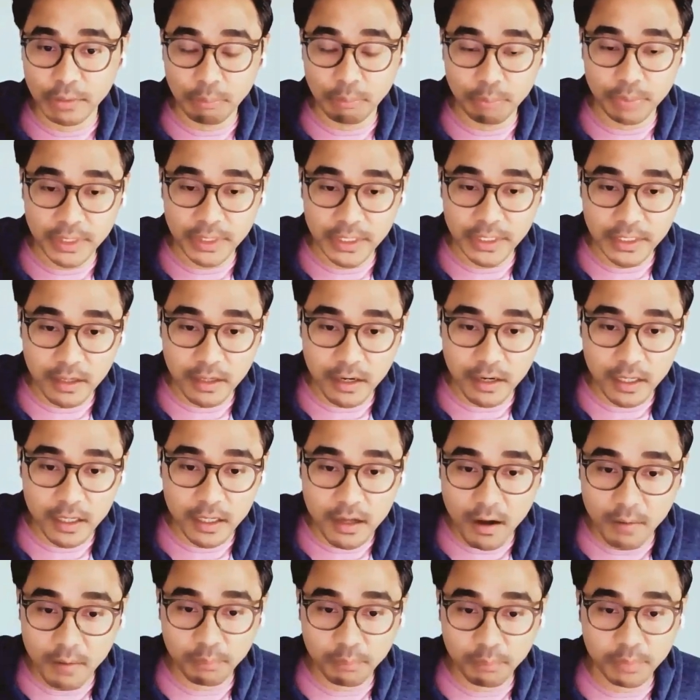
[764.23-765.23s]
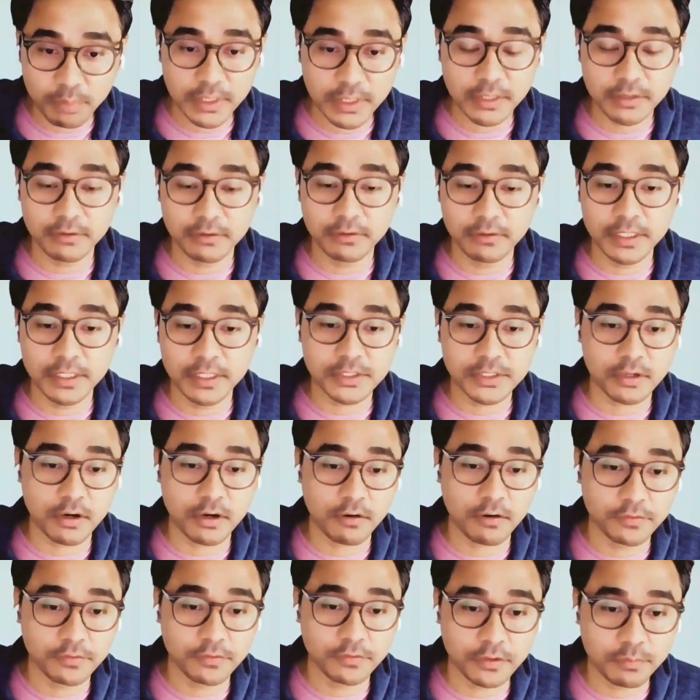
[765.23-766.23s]
Bring a complete list
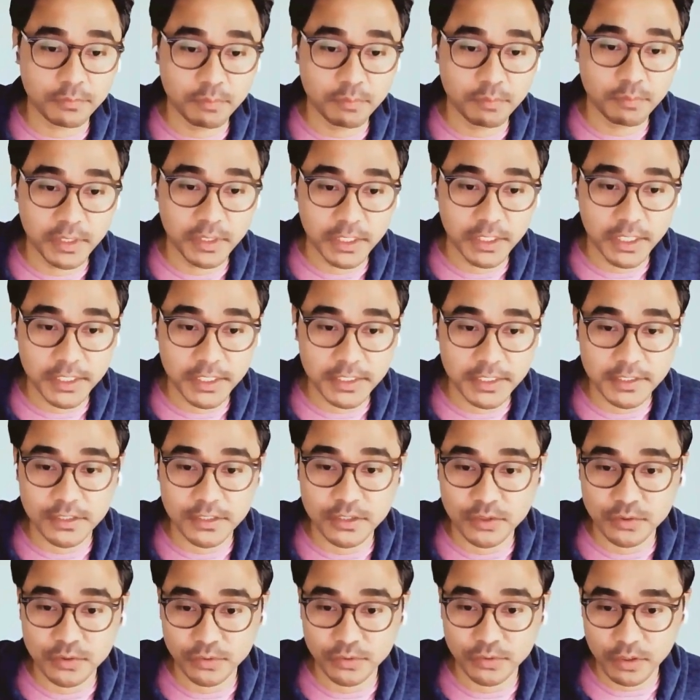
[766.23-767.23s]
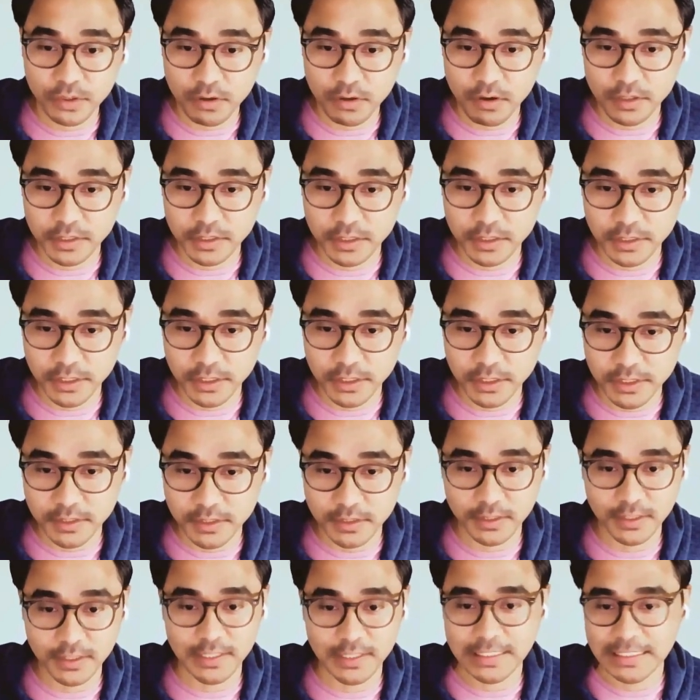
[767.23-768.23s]
of your medications to your
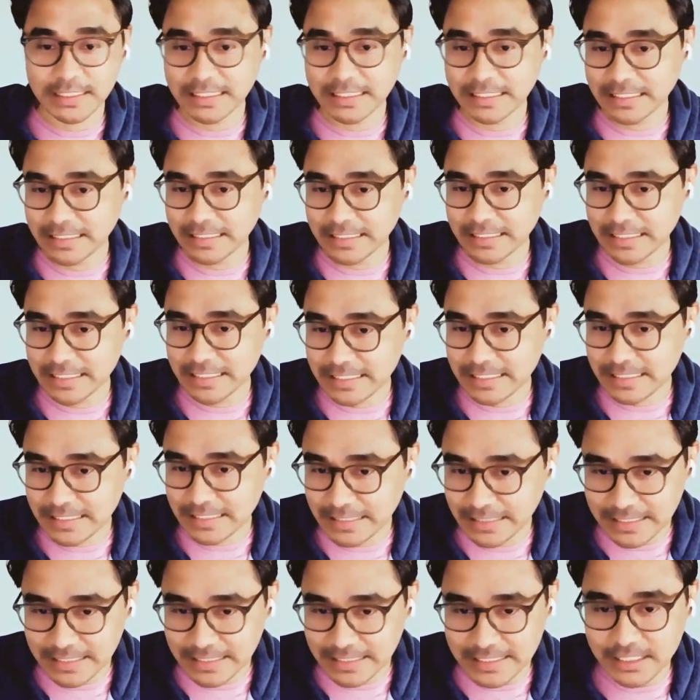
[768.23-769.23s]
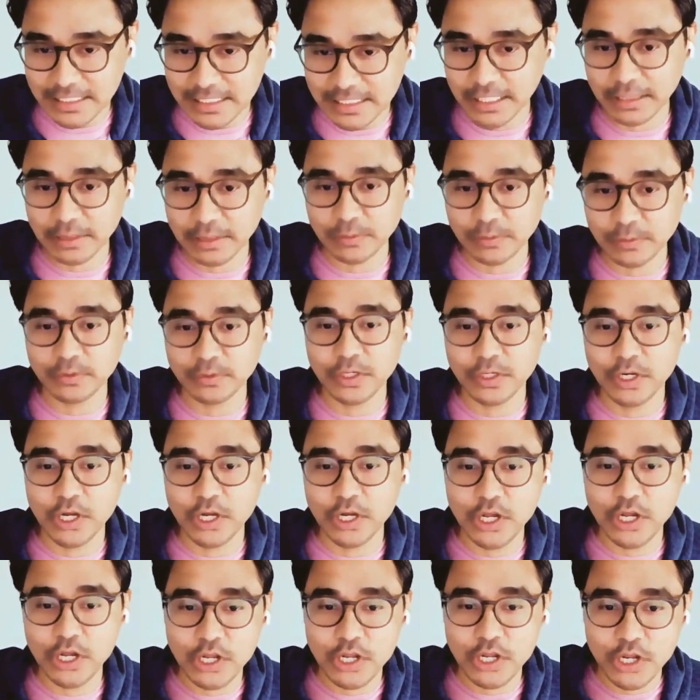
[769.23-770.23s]
consultation. This list includes
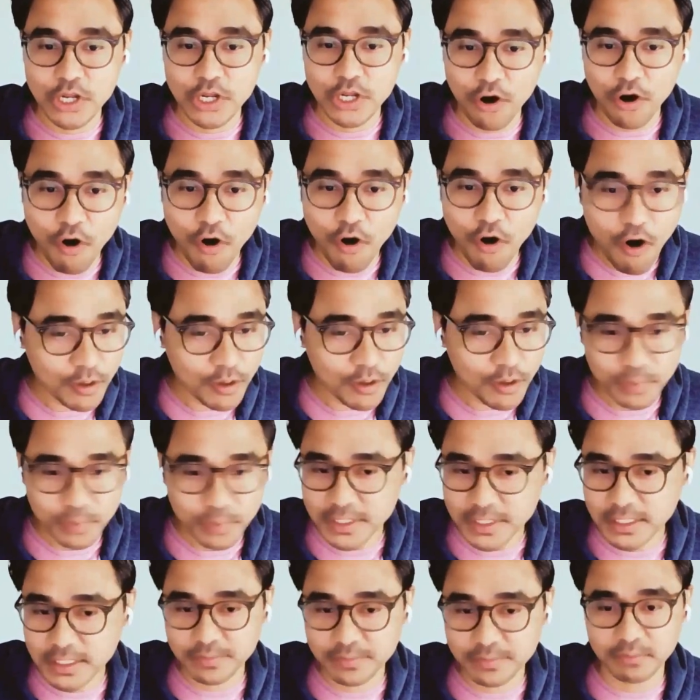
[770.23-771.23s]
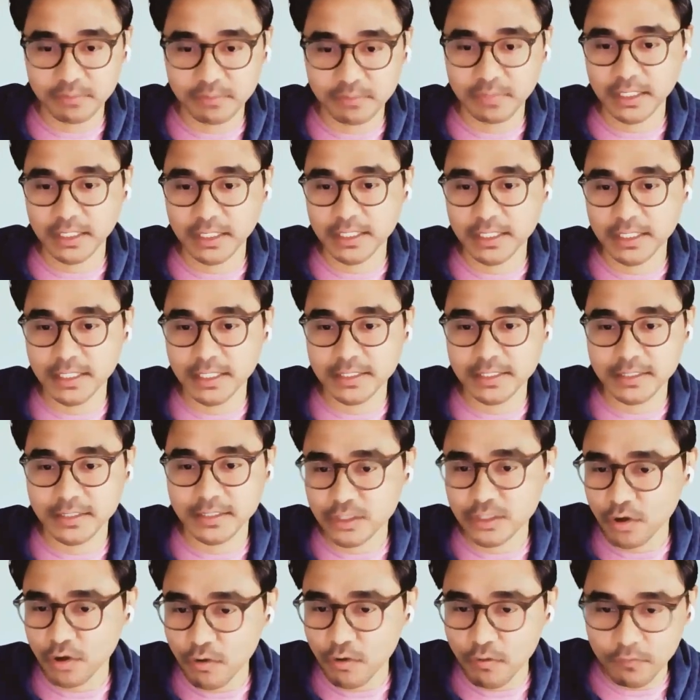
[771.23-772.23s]
all prescription
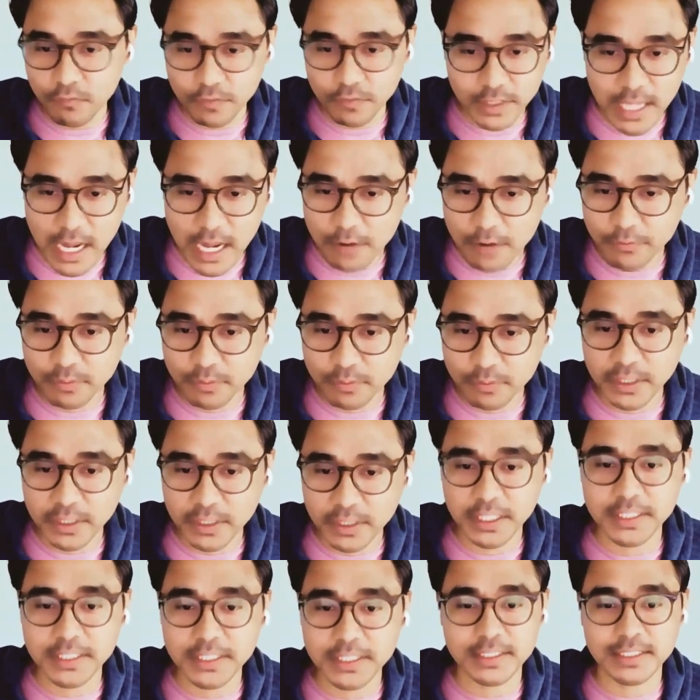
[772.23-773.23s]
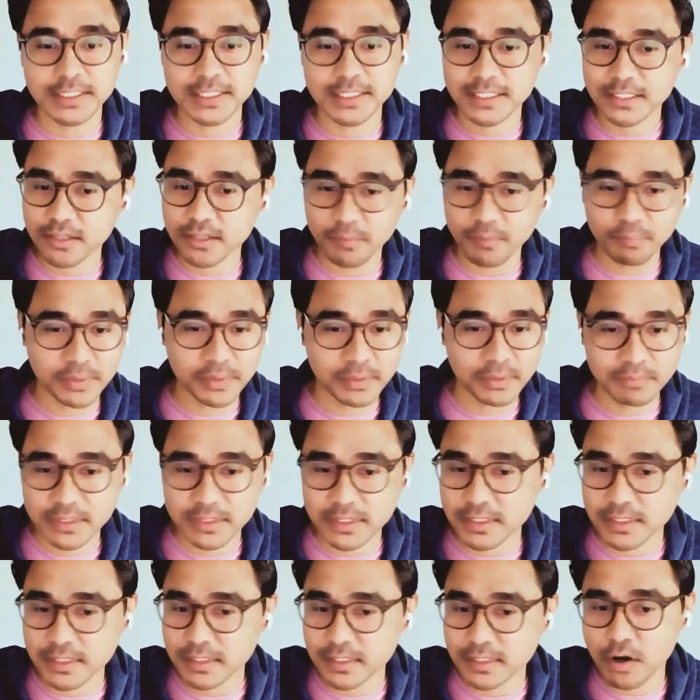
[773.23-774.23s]
medications, over-the-counter medications,
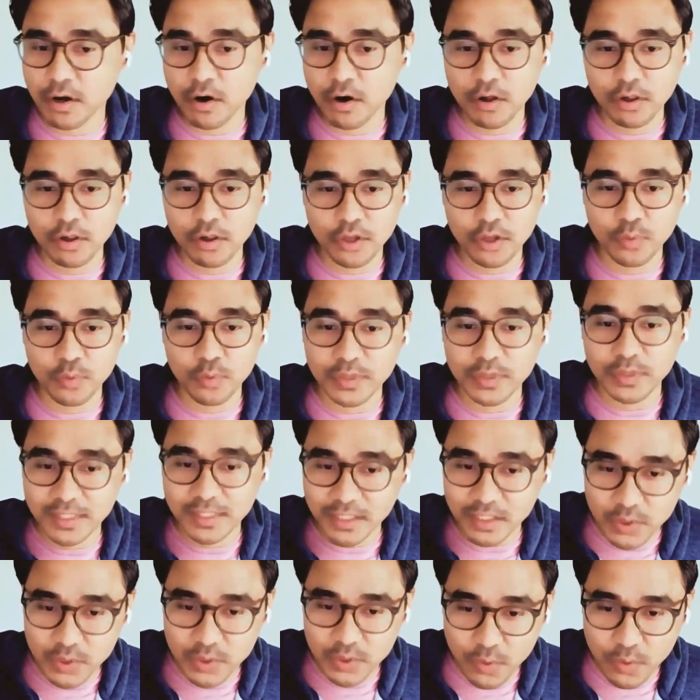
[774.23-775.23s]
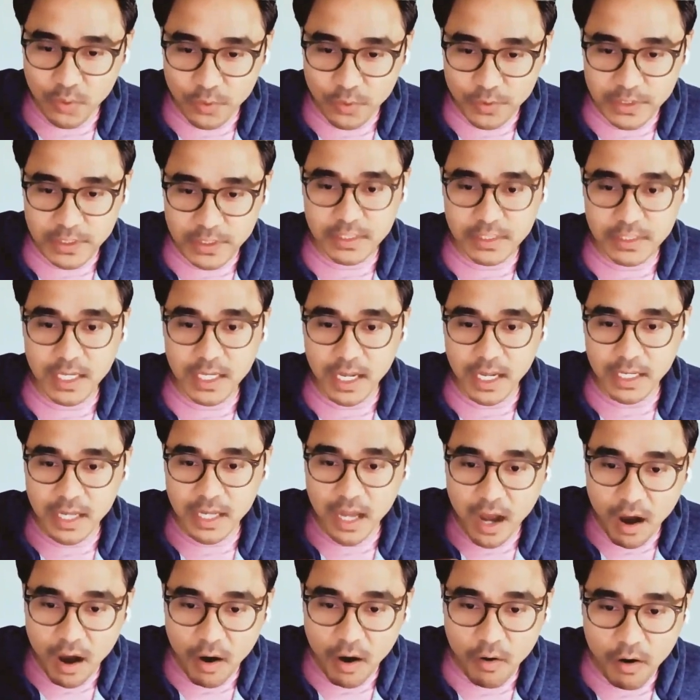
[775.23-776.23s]
supplements, along with their doses and
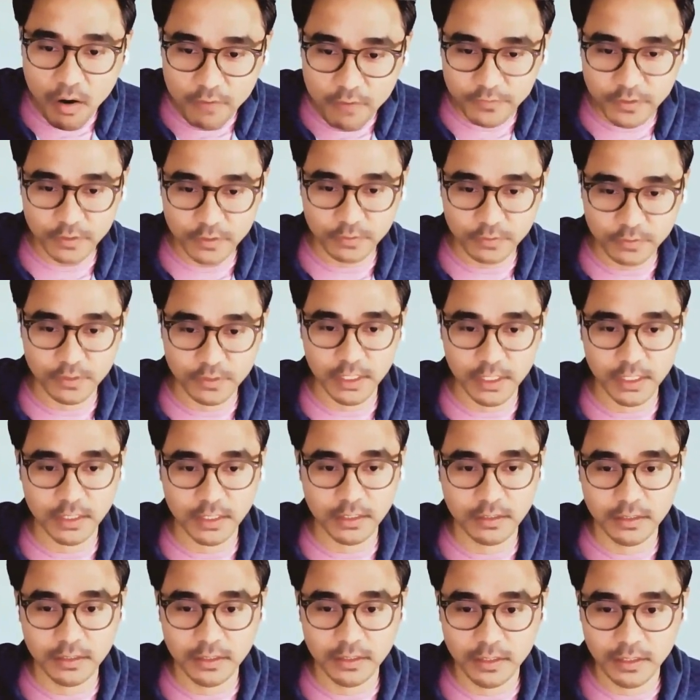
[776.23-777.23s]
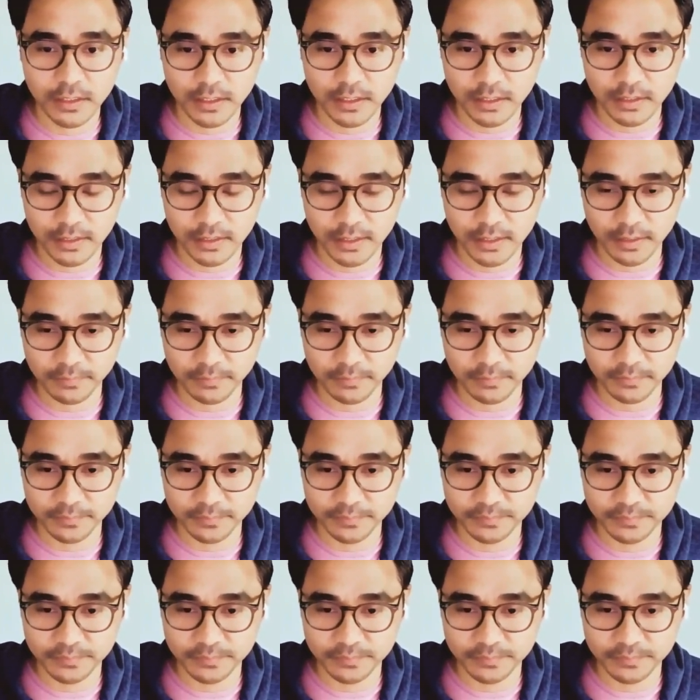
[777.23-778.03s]
how often you take them.